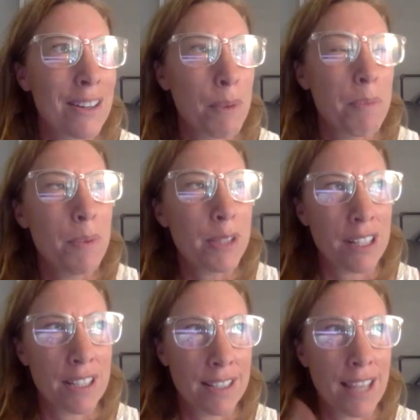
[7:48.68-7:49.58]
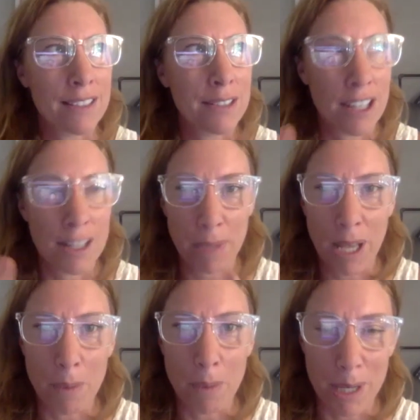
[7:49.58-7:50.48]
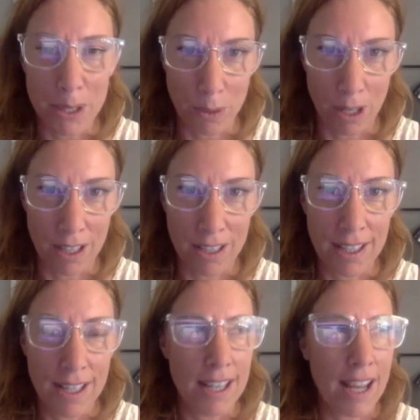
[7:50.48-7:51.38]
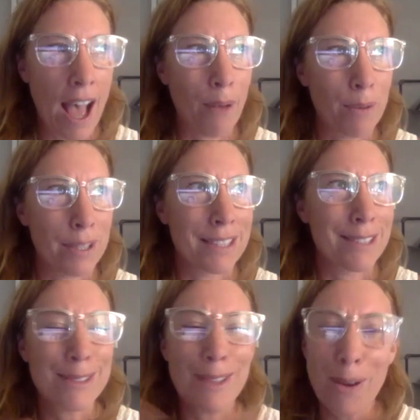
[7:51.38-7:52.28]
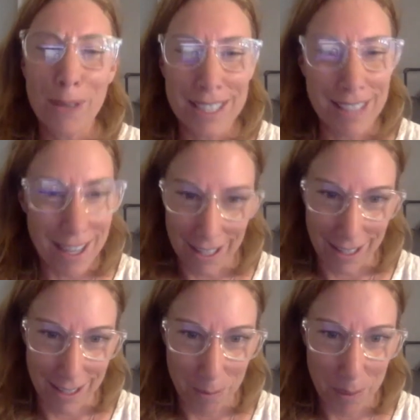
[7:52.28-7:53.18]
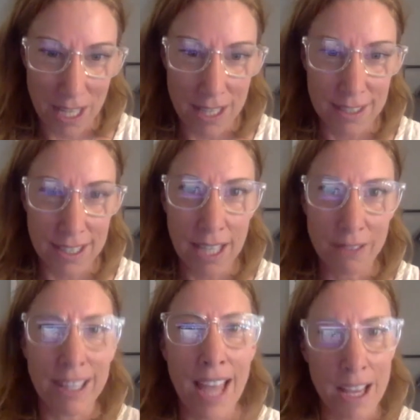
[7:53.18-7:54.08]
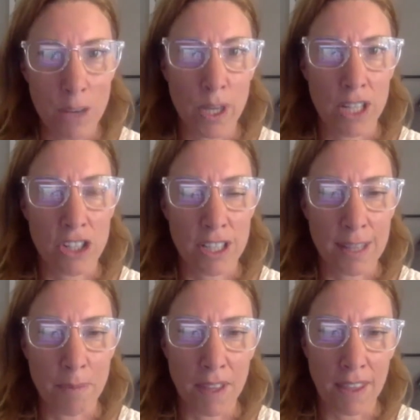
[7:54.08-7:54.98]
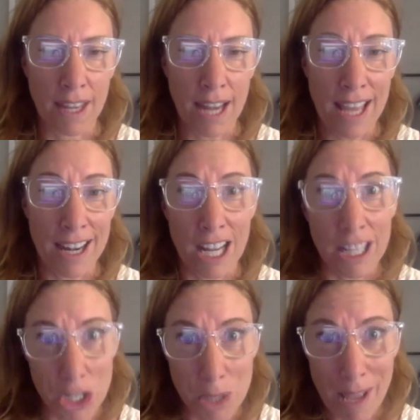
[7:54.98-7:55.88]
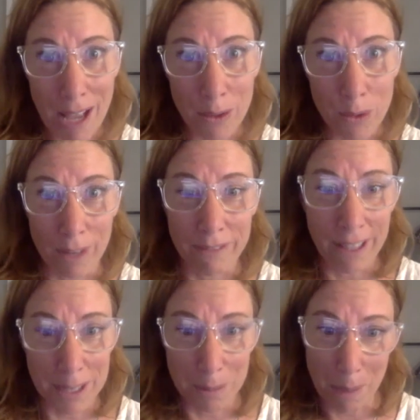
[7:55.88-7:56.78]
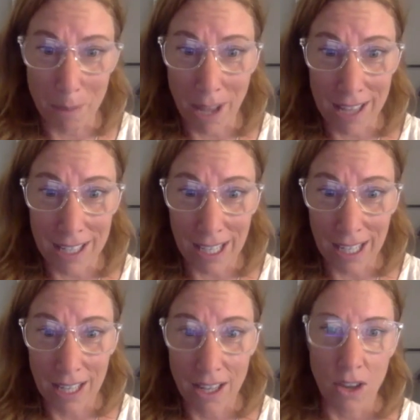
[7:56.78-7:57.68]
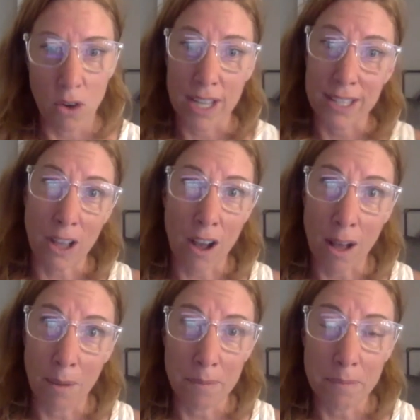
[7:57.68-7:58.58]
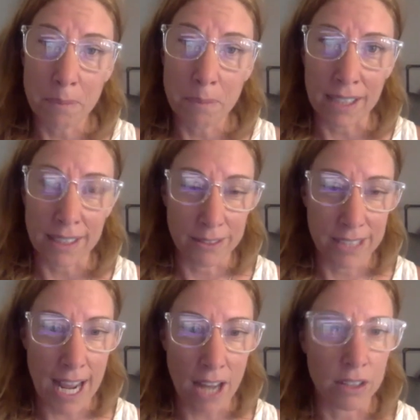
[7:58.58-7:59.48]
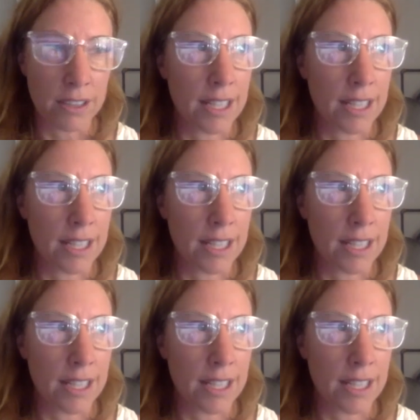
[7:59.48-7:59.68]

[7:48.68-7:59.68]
people started to become a buzzword, I was so excited, because to give language to something that I had a hunch about, or I felt in my body, or I saw being lived out,